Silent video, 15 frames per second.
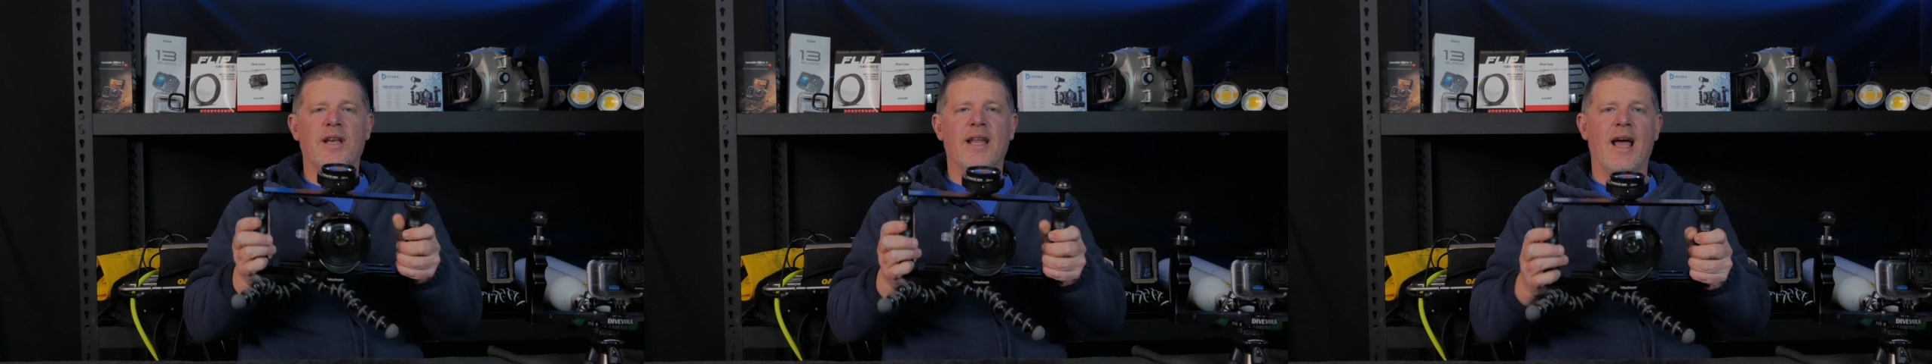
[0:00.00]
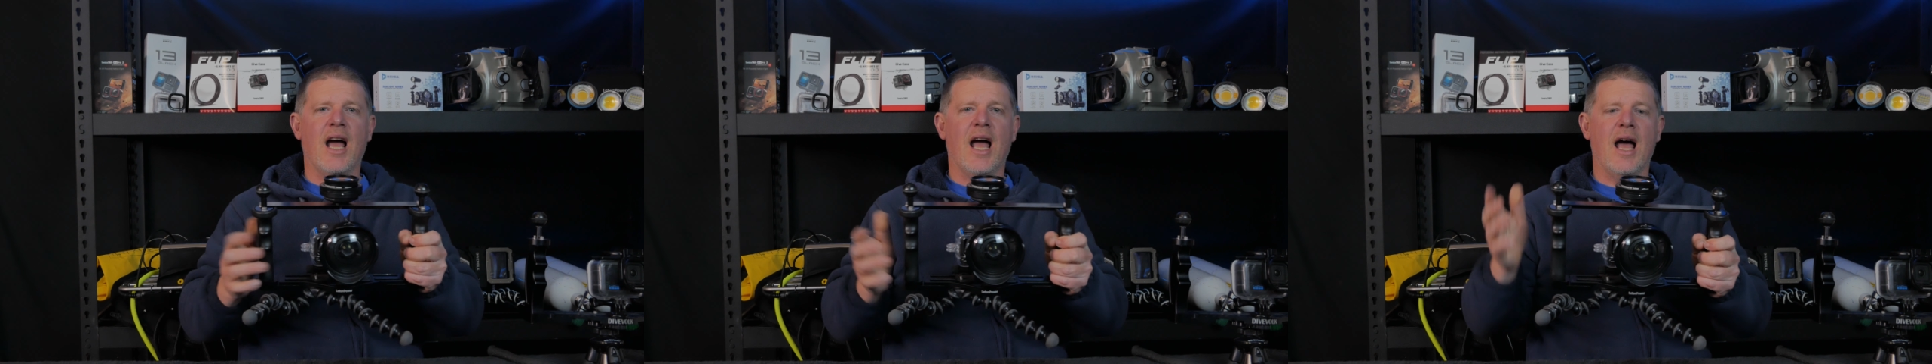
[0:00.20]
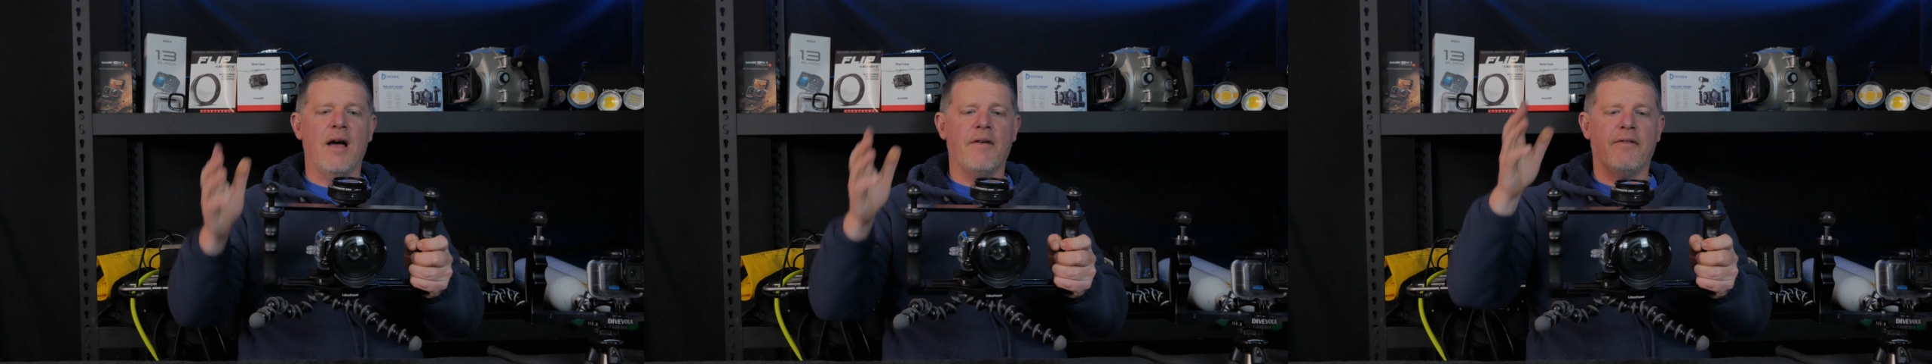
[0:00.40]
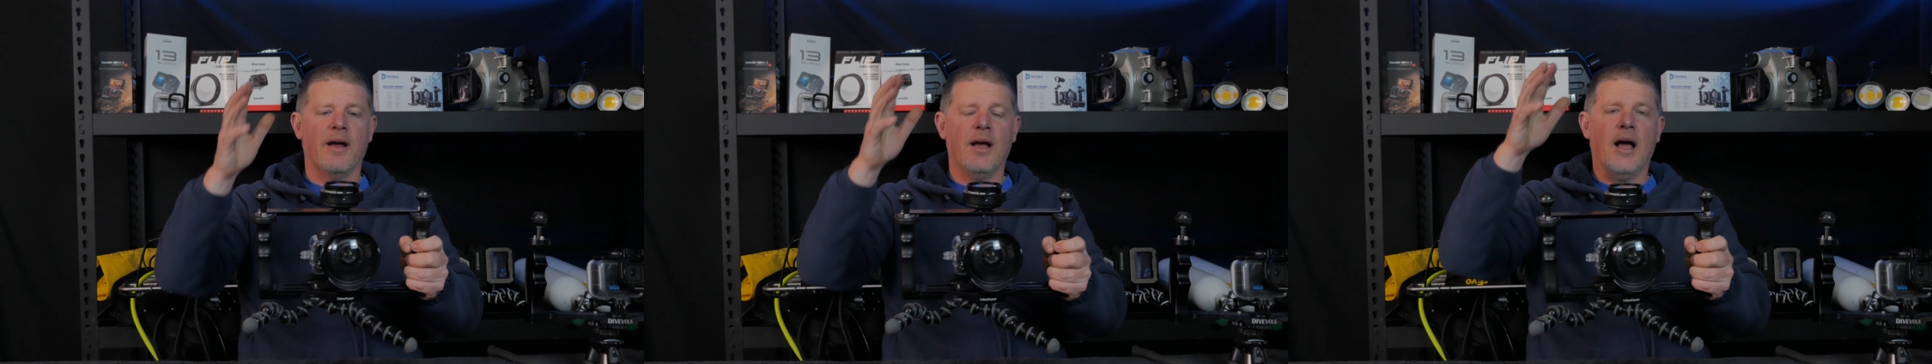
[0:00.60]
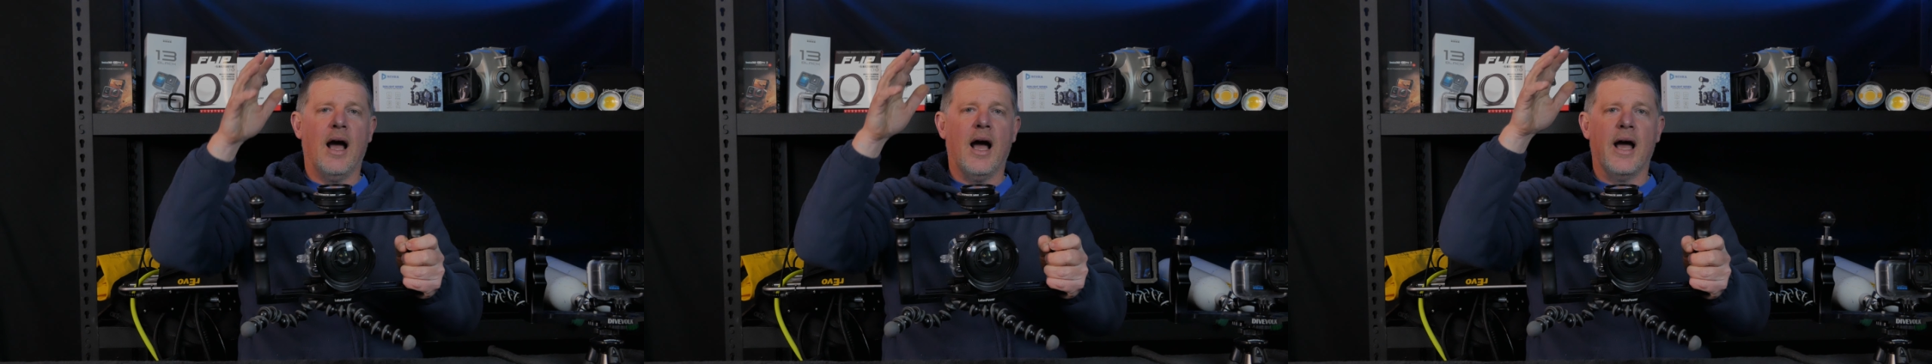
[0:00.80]
We now have
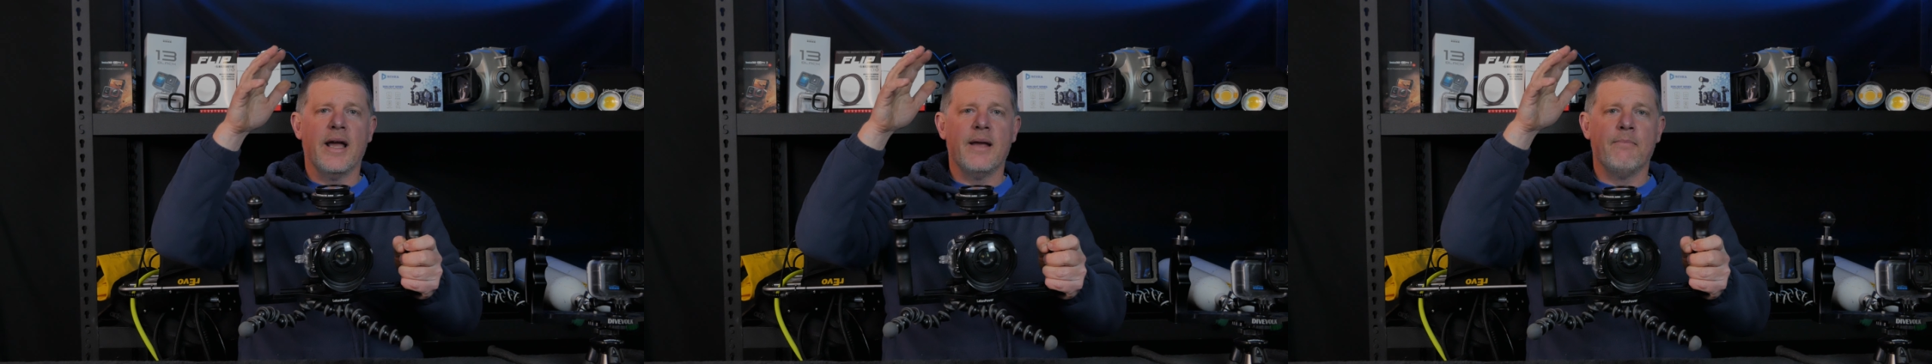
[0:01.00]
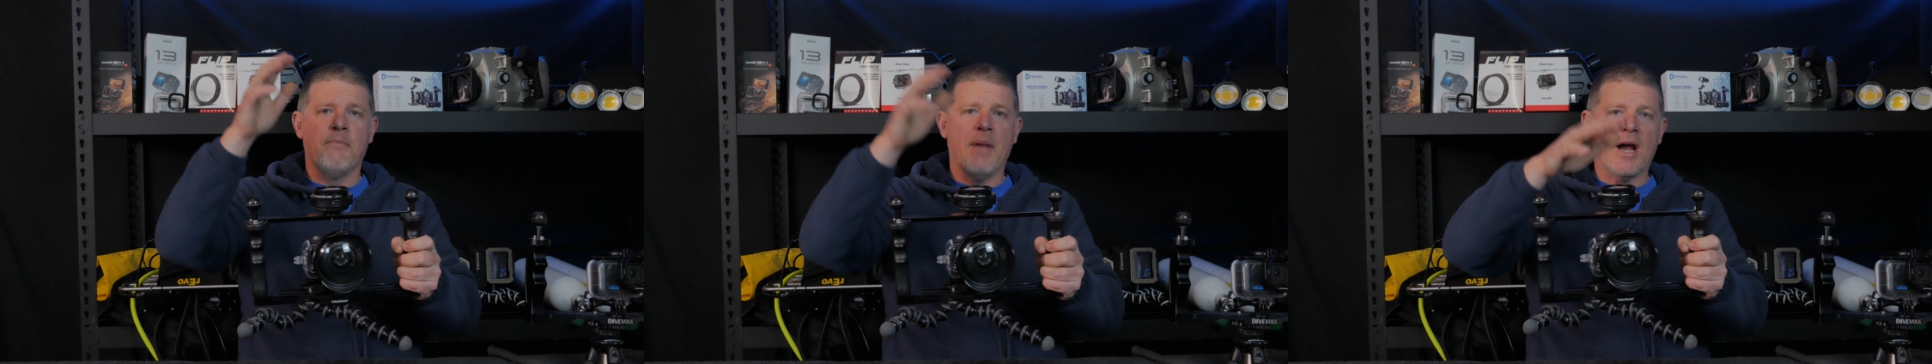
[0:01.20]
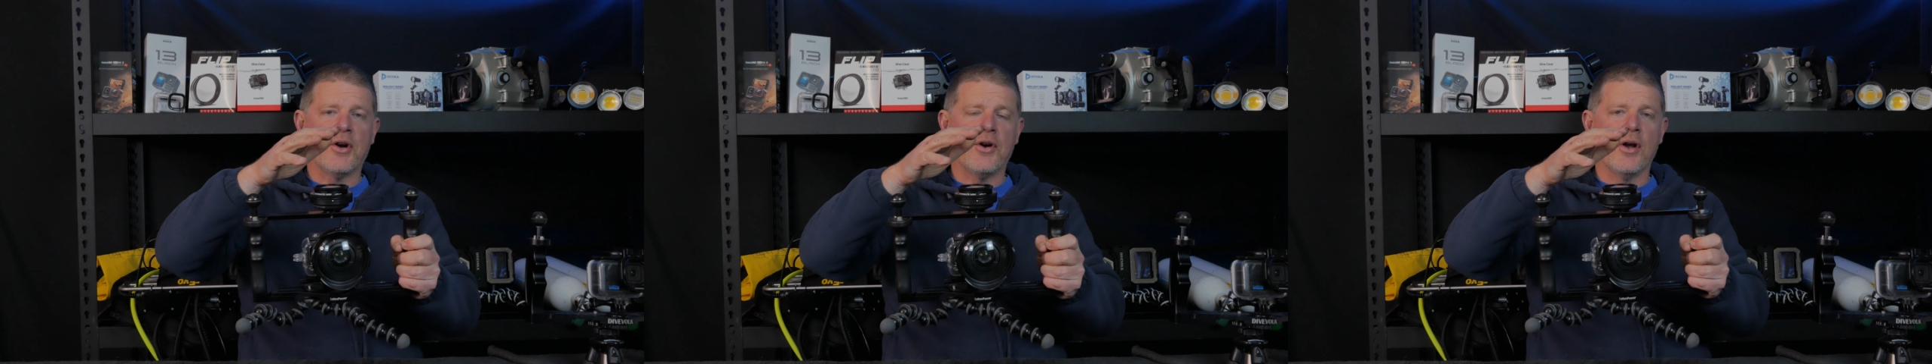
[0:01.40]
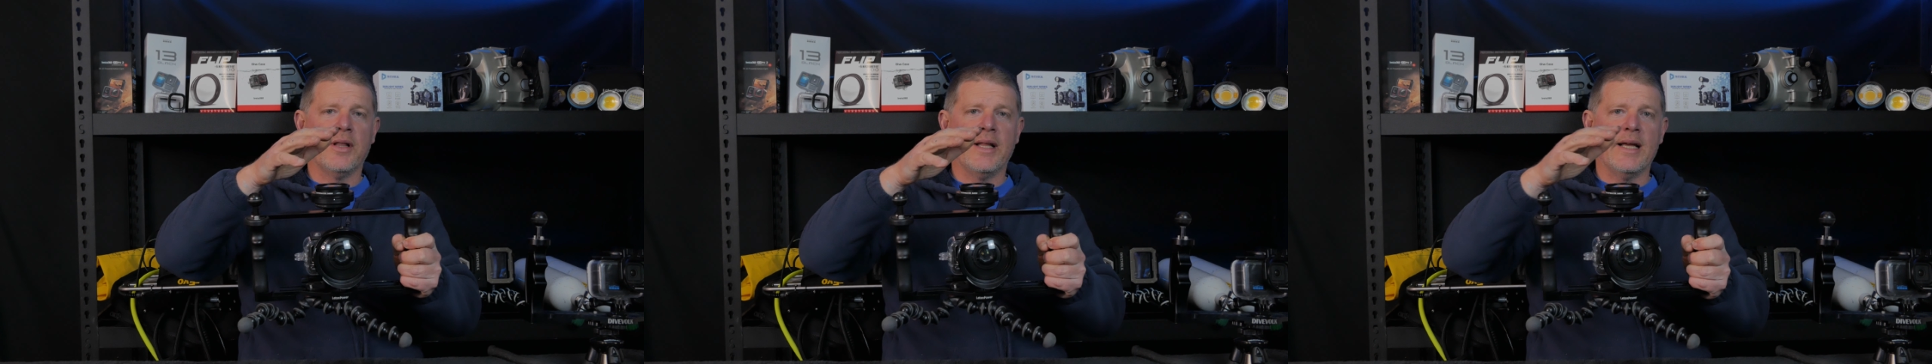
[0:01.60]
a macro